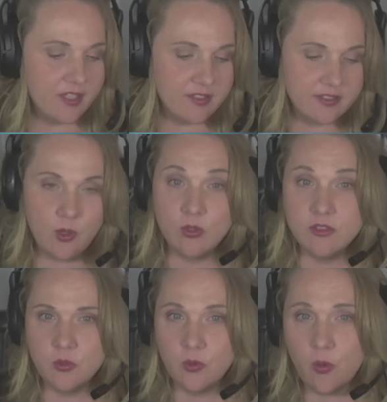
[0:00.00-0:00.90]
this is an old
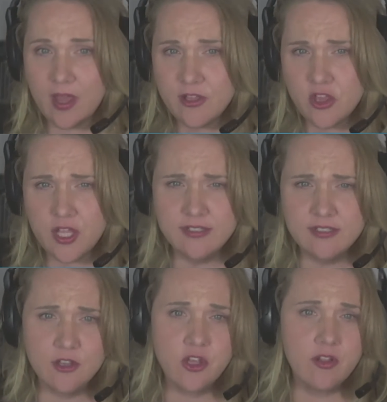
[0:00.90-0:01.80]
school question, it's
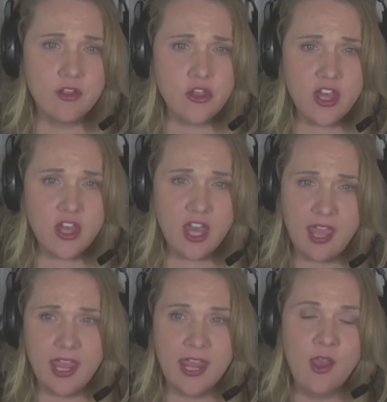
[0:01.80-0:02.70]
such a
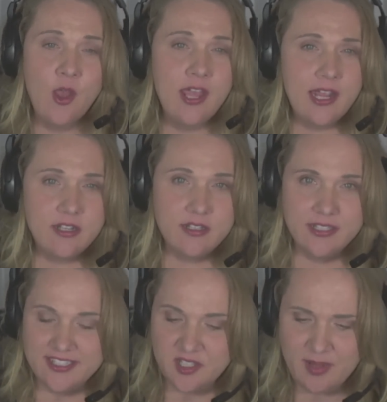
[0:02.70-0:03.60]
cliche, it
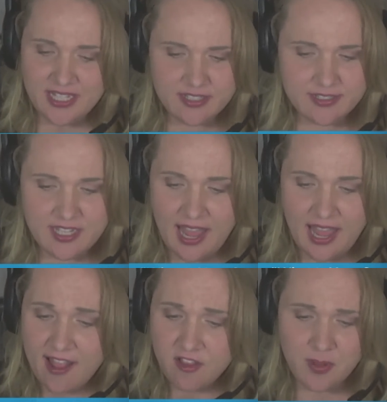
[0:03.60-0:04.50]
doesn't make sense to
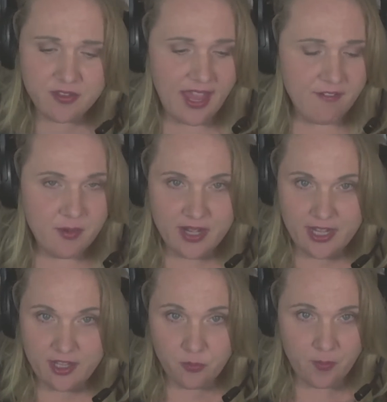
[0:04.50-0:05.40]
ask because
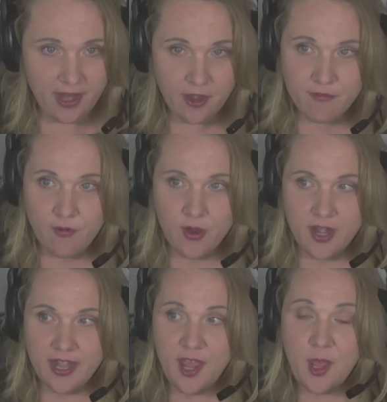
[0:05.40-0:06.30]
everybody's prepared for
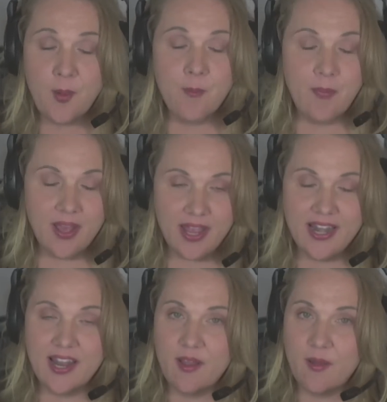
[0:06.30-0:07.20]
it,
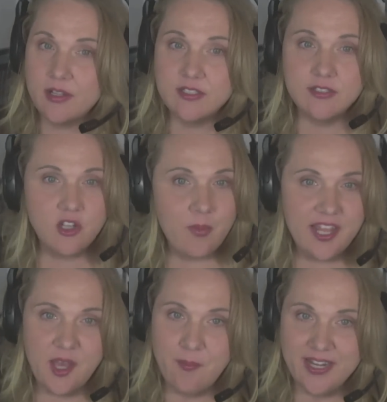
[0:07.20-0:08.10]
but so many
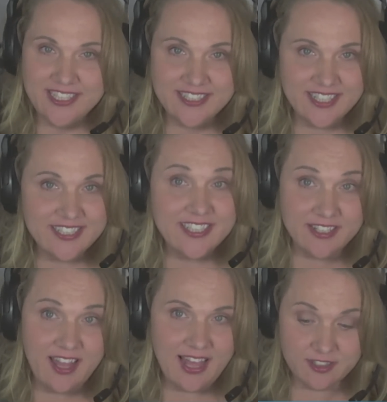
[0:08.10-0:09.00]
companies
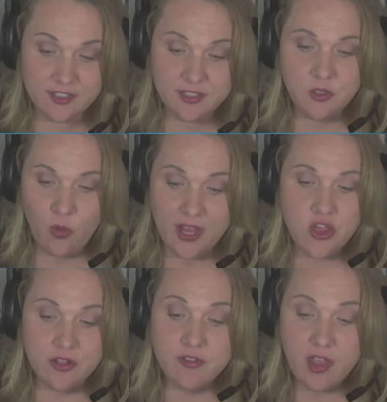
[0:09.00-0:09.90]
still ask this
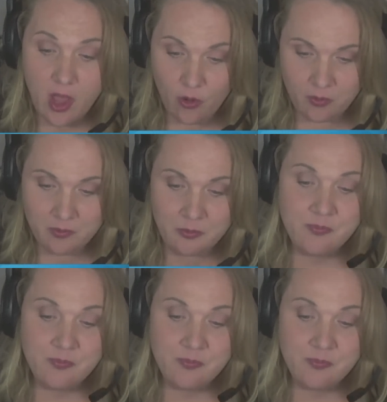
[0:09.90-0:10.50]
question. So